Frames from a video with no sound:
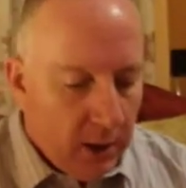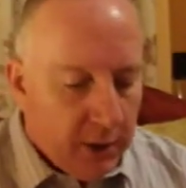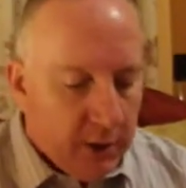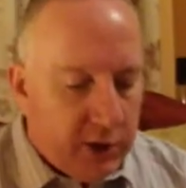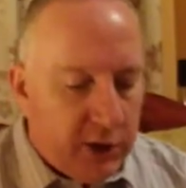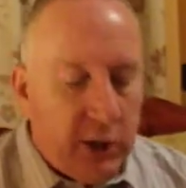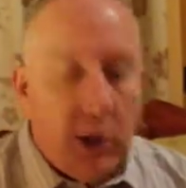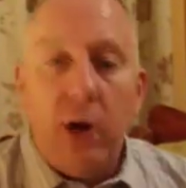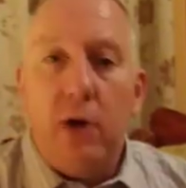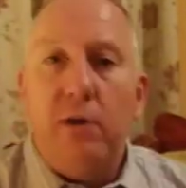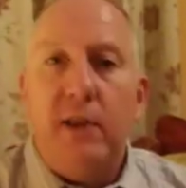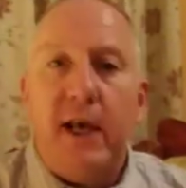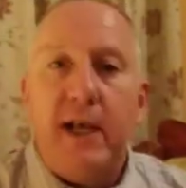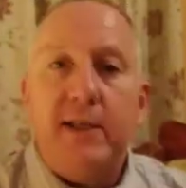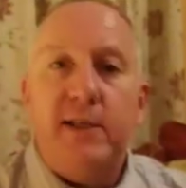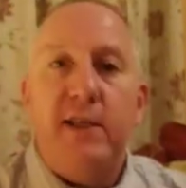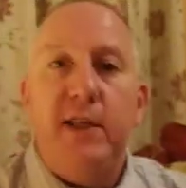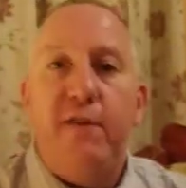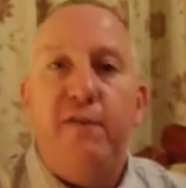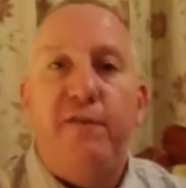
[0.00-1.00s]
so
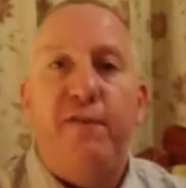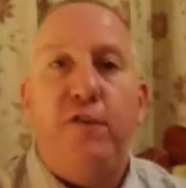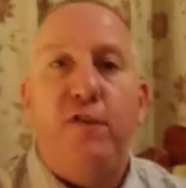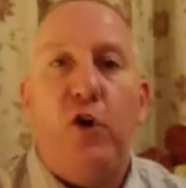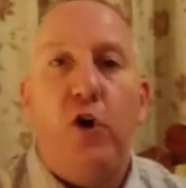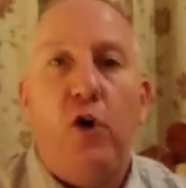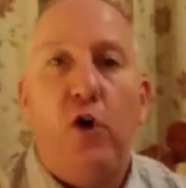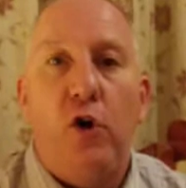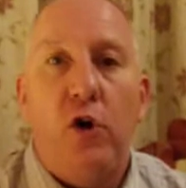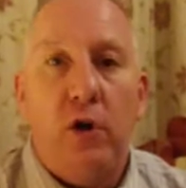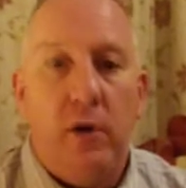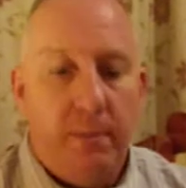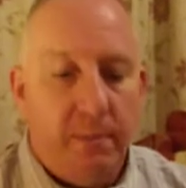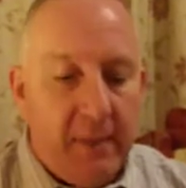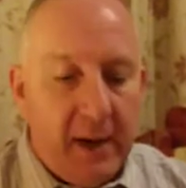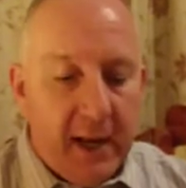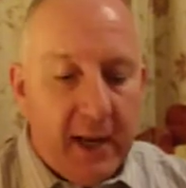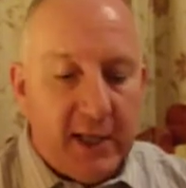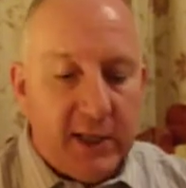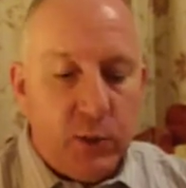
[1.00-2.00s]
that's it for
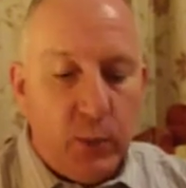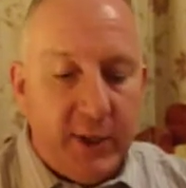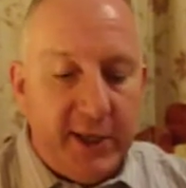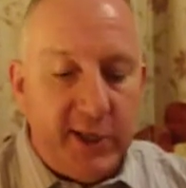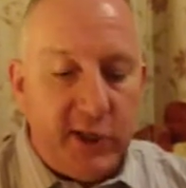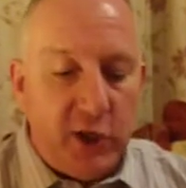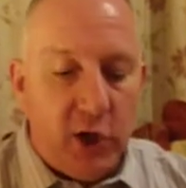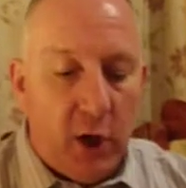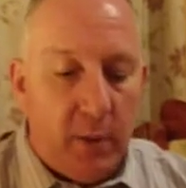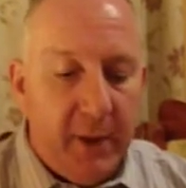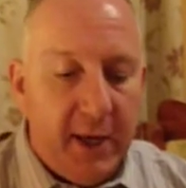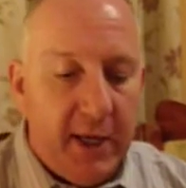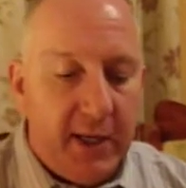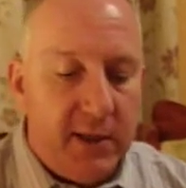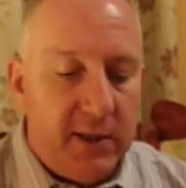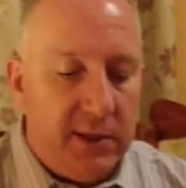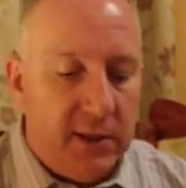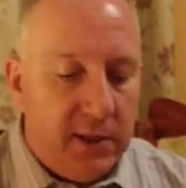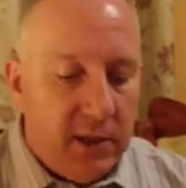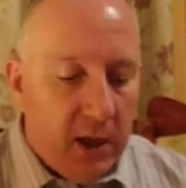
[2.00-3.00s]
my last week's
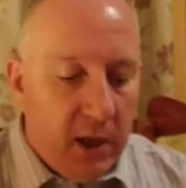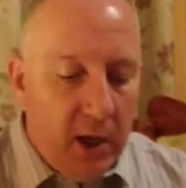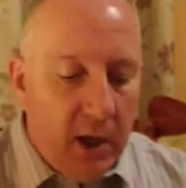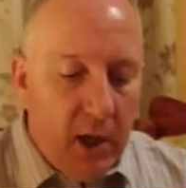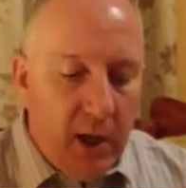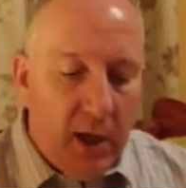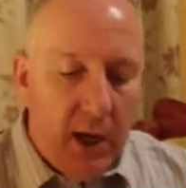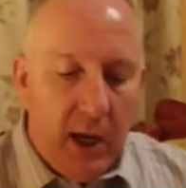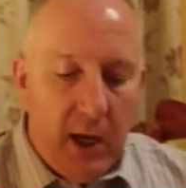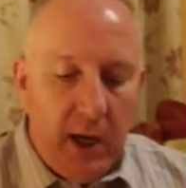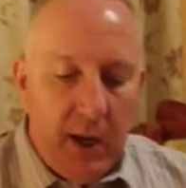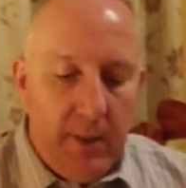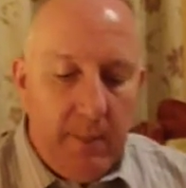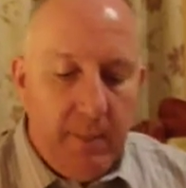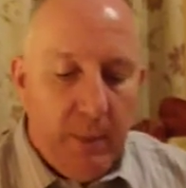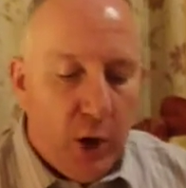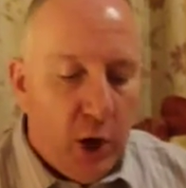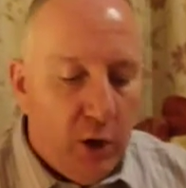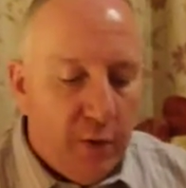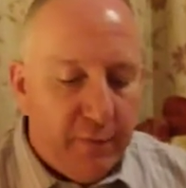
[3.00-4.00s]
comics. Um,
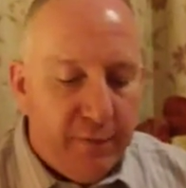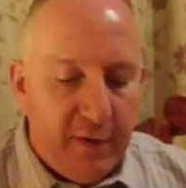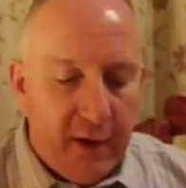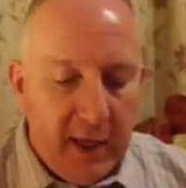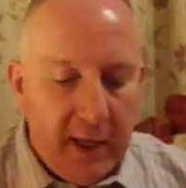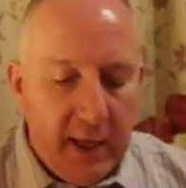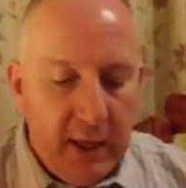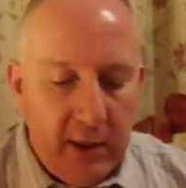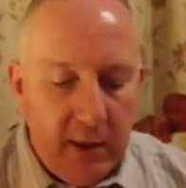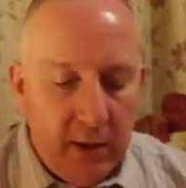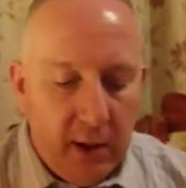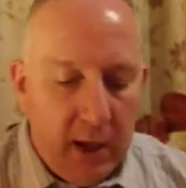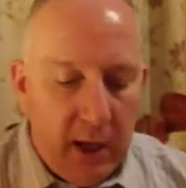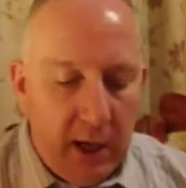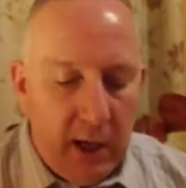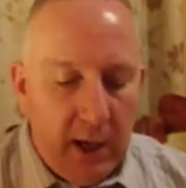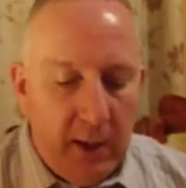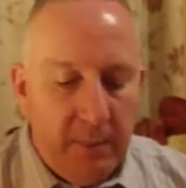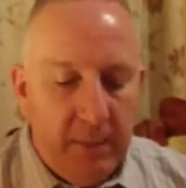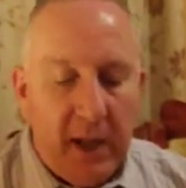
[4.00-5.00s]
hopefully
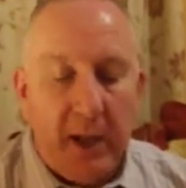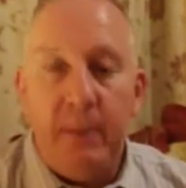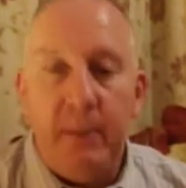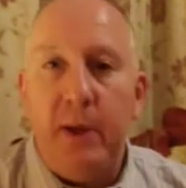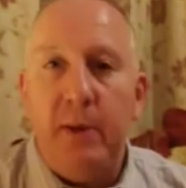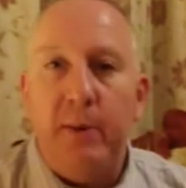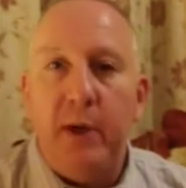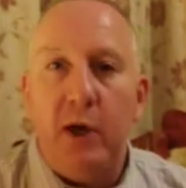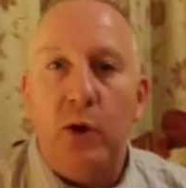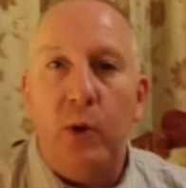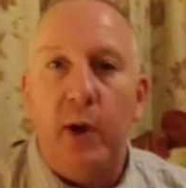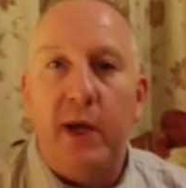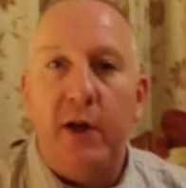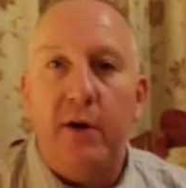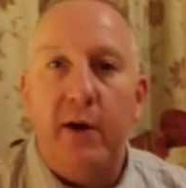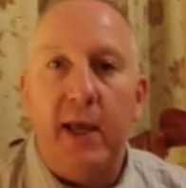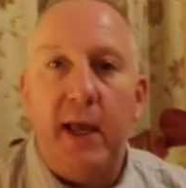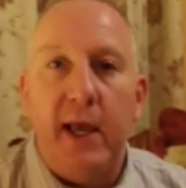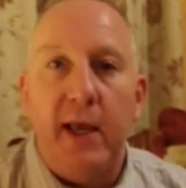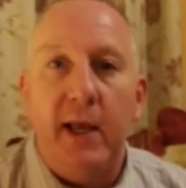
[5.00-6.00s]
um, I'll be a bit quicker
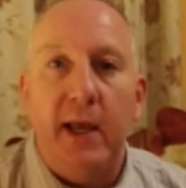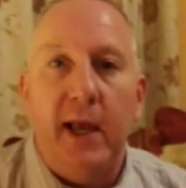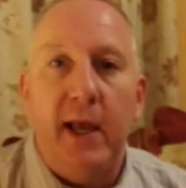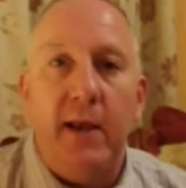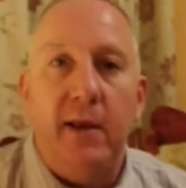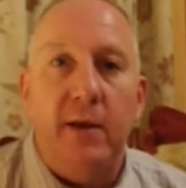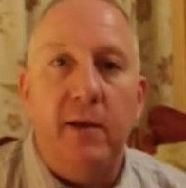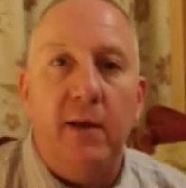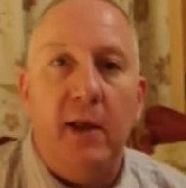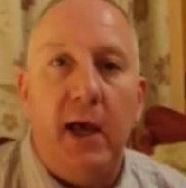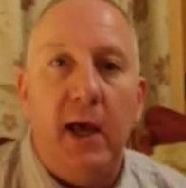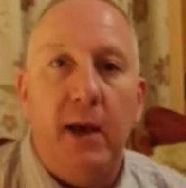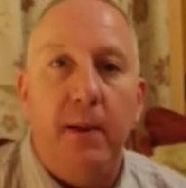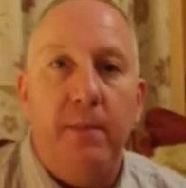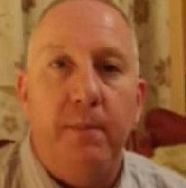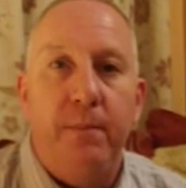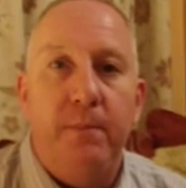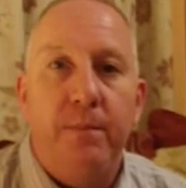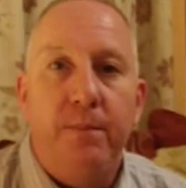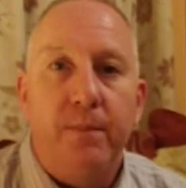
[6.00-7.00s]
again getting
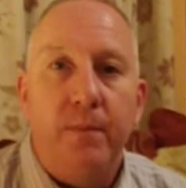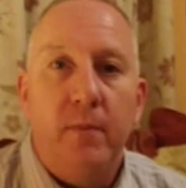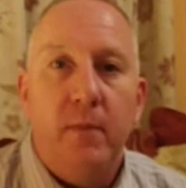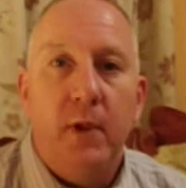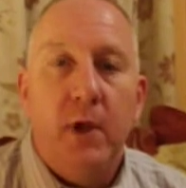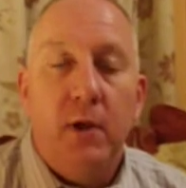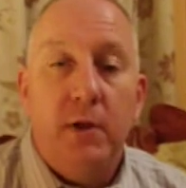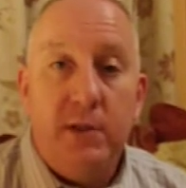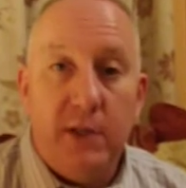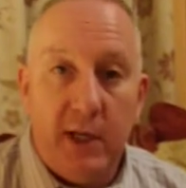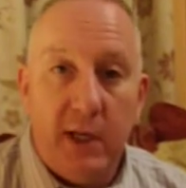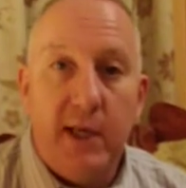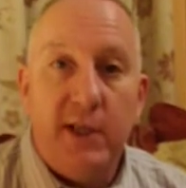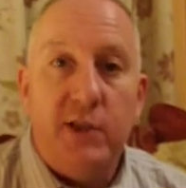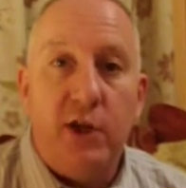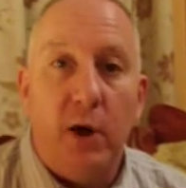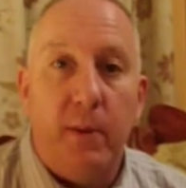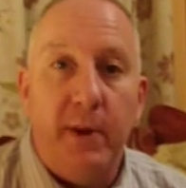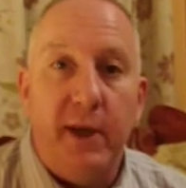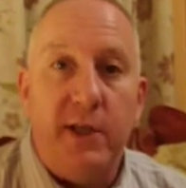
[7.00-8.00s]
um, today's
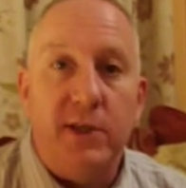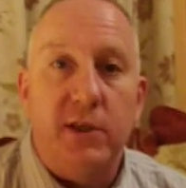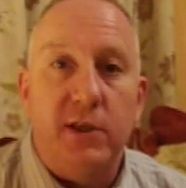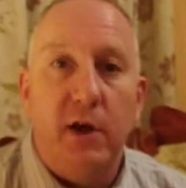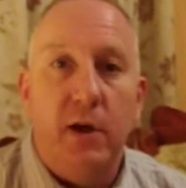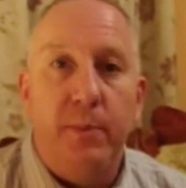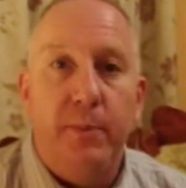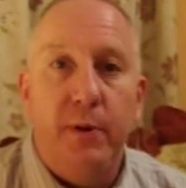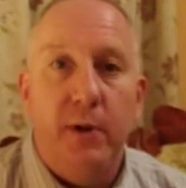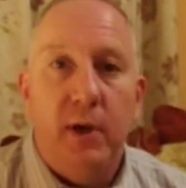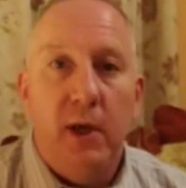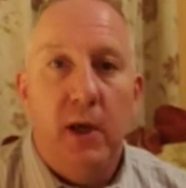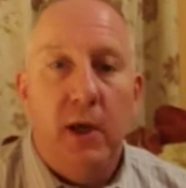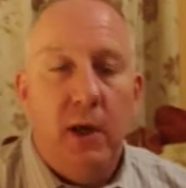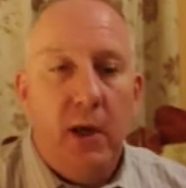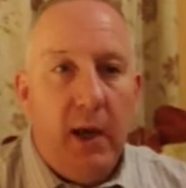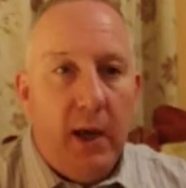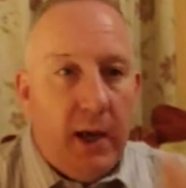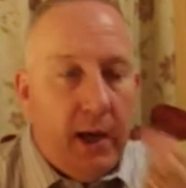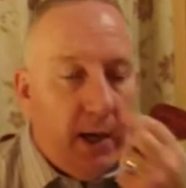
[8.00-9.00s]
comics up.
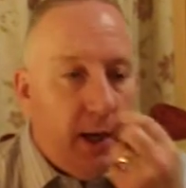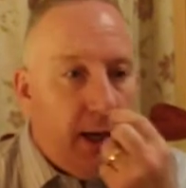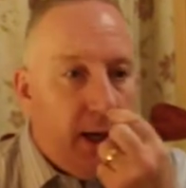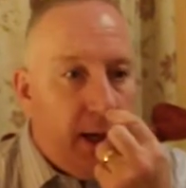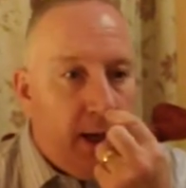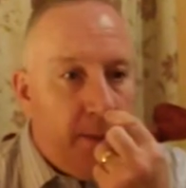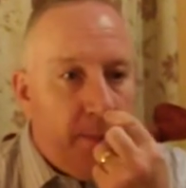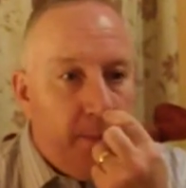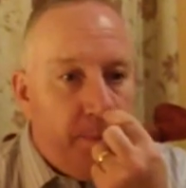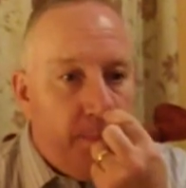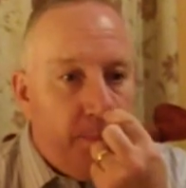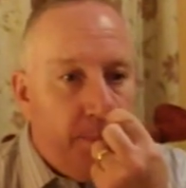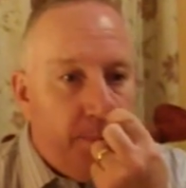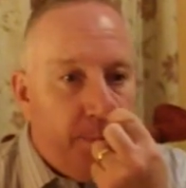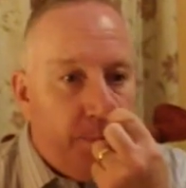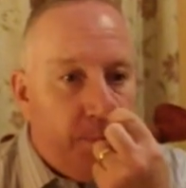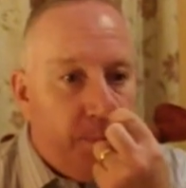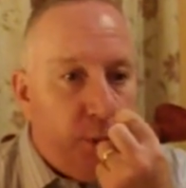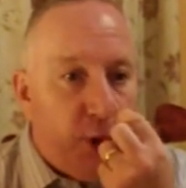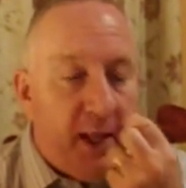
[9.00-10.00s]
Um,
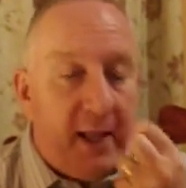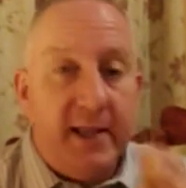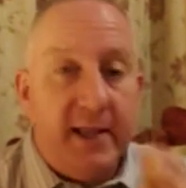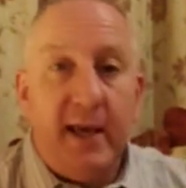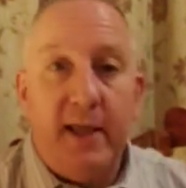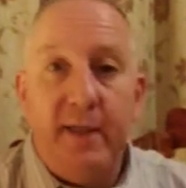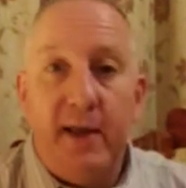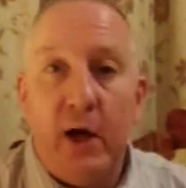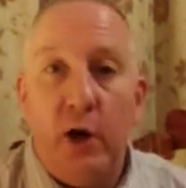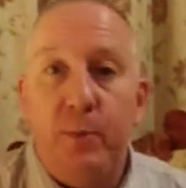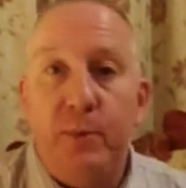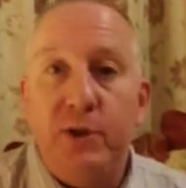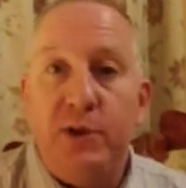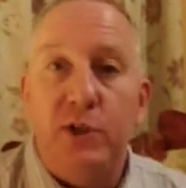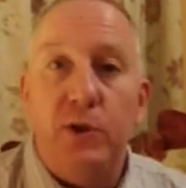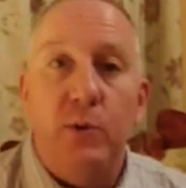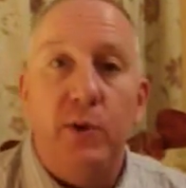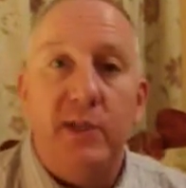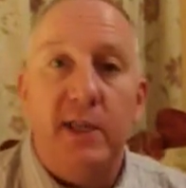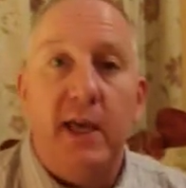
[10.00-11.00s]
but I'll get that up as
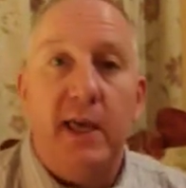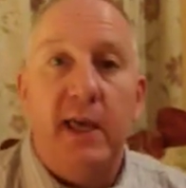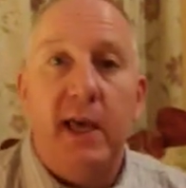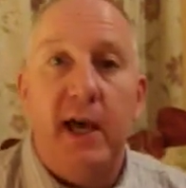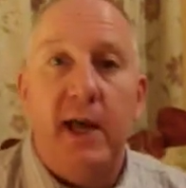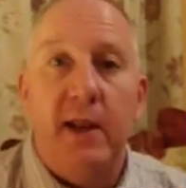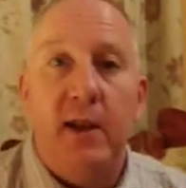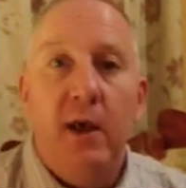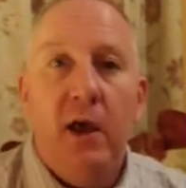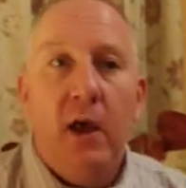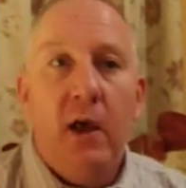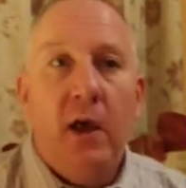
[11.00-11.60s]
soon as I can.